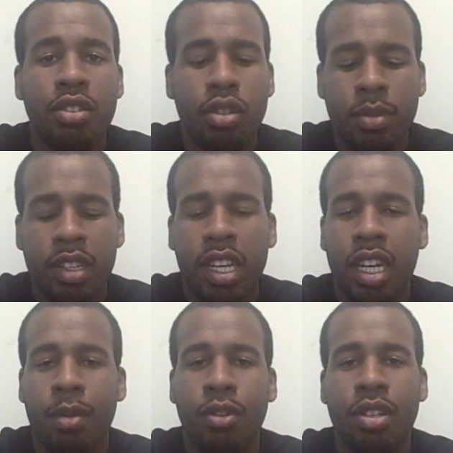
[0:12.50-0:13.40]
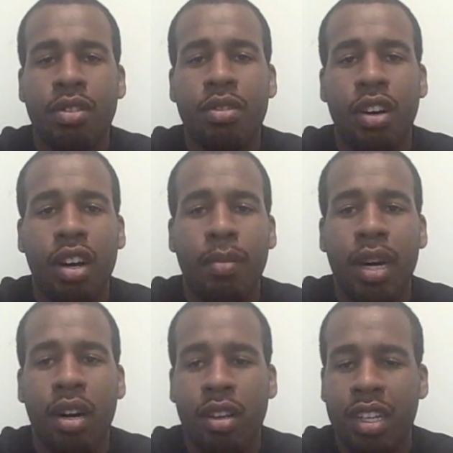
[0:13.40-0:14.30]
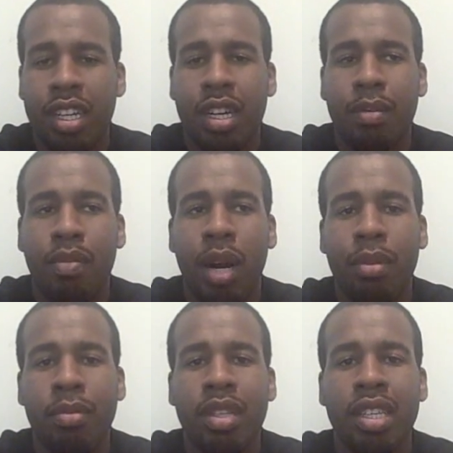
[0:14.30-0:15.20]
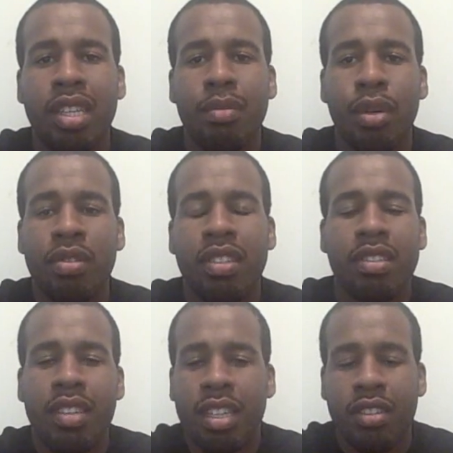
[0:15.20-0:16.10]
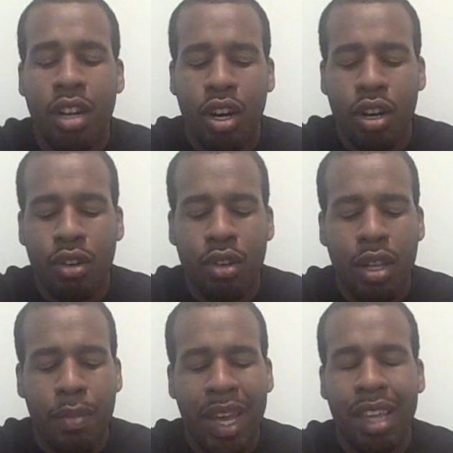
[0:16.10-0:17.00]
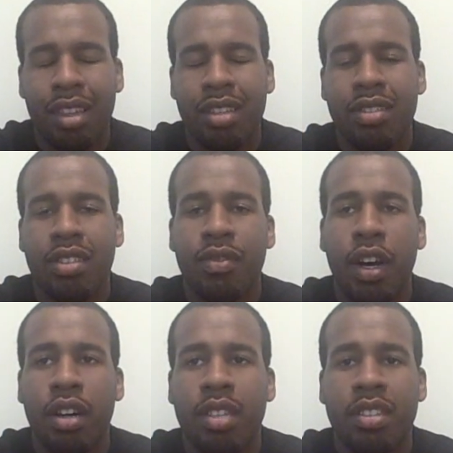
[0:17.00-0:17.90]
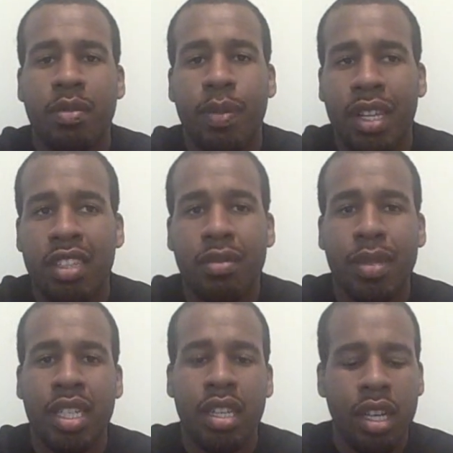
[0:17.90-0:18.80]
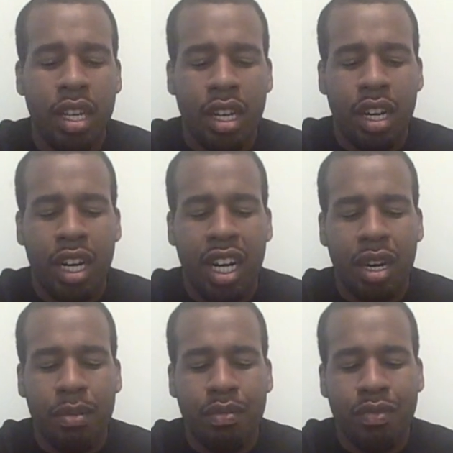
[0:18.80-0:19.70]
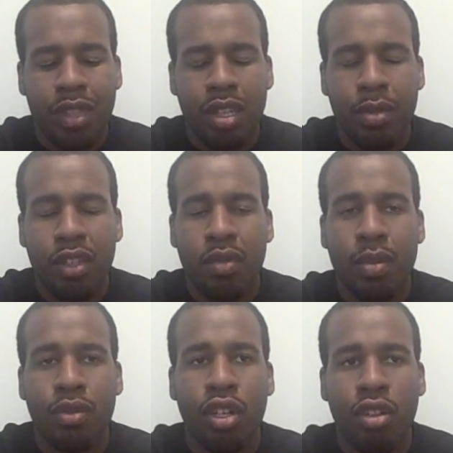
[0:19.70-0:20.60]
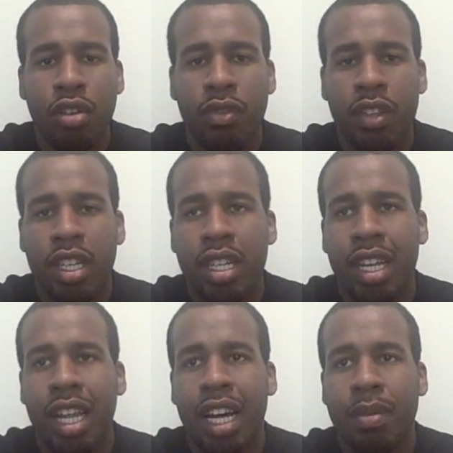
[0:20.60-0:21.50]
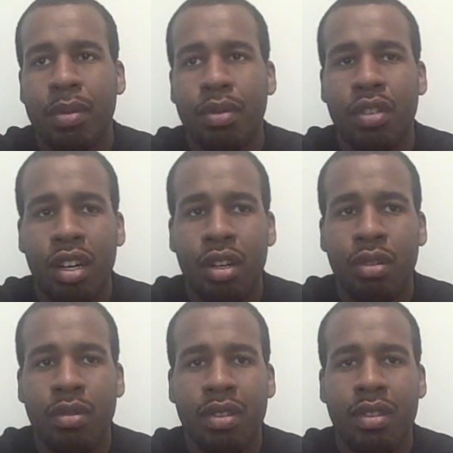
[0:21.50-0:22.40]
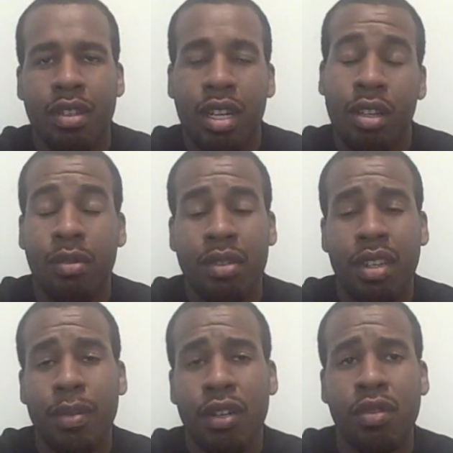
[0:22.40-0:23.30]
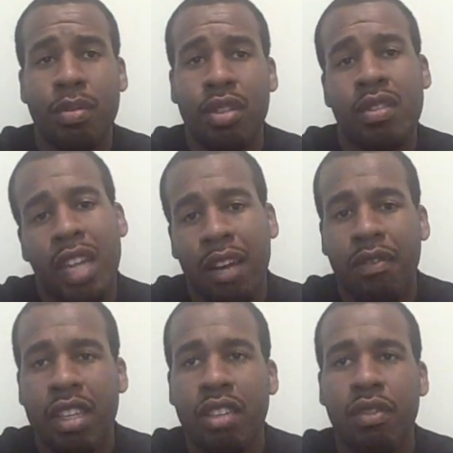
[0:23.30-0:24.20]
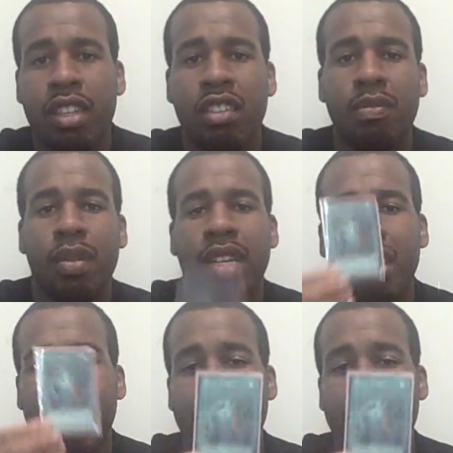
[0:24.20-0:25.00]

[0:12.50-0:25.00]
YouTube. Today I'm going to talk about um, probably the most discussed card on the ban list as far as its placement. Um, you know, most people agree with it. A lot of people don't. I don't want to say most people. It's like 50-50 split.